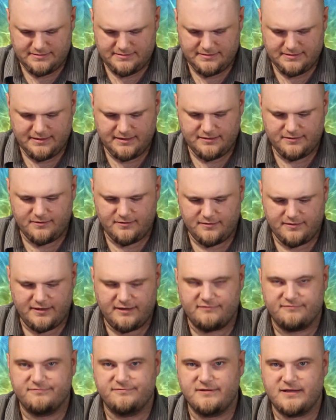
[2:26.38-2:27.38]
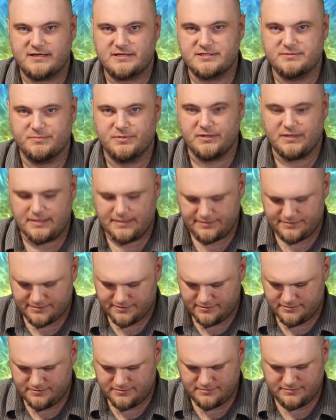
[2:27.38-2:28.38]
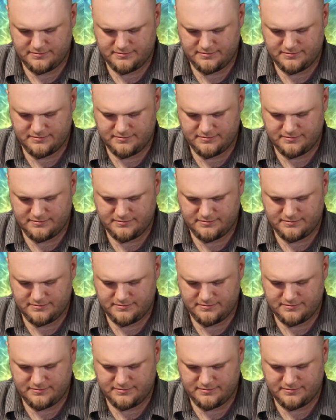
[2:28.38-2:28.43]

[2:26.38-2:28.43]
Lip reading: Not all that flexible either.